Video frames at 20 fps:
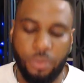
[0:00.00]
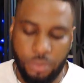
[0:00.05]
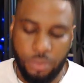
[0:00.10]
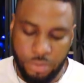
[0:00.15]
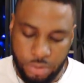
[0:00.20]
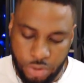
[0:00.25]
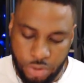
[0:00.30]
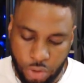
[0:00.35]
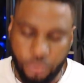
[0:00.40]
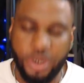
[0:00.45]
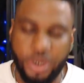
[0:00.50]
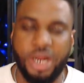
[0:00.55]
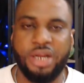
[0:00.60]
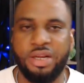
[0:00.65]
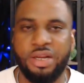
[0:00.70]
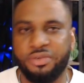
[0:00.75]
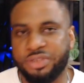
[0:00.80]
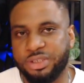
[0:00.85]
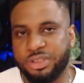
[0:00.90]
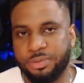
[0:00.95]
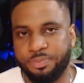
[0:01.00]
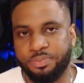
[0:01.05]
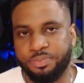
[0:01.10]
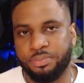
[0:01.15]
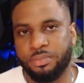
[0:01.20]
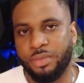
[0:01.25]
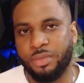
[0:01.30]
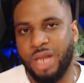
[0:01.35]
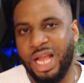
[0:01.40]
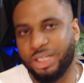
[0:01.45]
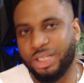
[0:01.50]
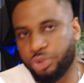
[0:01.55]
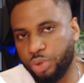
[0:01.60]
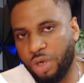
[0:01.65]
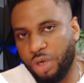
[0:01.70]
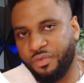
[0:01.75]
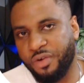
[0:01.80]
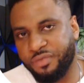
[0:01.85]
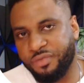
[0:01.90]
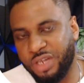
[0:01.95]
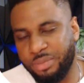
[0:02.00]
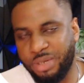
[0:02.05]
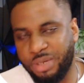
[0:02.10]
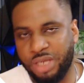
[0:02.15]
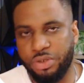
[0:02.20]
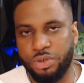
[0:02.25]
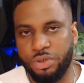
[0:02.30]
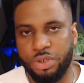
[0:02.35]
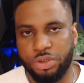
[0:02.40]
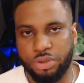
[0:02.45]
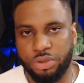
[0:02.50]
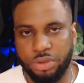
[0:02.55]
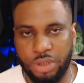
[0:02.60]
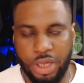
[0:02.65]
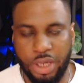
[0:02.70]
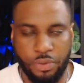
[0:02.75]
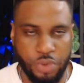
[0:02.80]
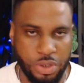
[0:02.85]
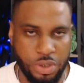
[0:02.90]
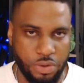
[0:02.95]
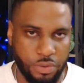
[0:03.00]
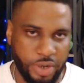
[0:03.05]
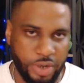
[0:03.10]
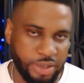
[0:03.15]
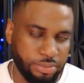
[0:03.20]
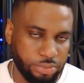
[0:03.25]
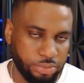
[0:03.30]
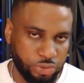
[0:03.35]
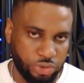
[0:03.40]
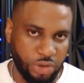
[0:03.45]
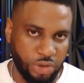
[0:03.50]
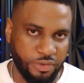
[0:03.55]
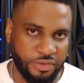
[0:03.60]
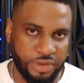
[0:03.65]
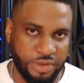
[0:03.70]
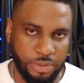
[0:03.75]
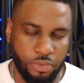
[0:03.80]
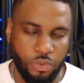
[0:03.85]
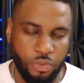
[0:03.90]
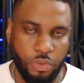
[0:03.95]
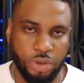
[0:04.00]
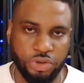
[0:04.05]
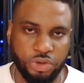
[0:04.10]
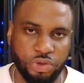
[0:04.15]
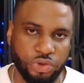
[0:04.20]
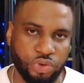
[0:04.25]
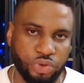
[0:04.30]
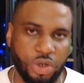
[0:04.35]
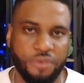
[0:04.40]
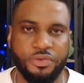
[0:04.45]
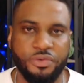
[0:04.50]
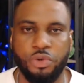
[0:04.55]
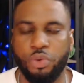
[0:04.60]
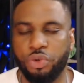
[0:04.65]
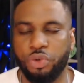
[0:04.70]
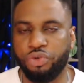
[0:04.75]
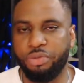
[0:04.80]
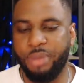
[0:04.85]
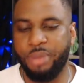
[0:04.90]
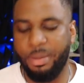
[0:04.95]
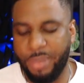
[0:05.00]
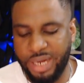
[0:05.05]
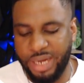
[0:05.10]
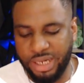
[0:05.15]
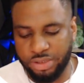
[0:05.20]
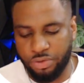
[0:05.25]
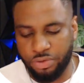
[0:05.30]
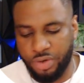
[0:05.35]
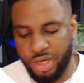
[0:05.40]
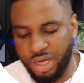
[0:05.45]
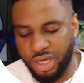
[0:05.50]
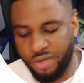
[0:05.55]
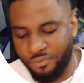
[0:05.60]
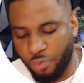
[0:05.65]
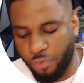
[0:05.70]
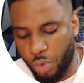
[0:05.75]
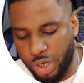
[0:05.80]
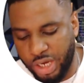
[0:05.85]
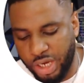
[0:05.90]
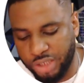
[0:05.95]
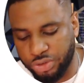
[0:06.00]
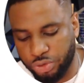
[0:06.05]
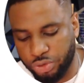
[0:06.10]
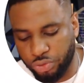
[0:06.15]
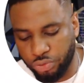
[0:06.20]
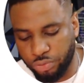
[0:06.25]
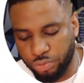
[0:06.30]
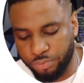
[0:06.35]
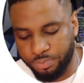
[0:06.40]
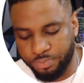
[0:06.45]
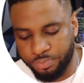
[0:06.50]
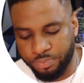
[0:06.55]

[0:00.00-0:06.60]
Your cranial nerves are 12 of them that we know, right? 12 of them, 1 to 12. You would remember that cranial nerve 1 and 2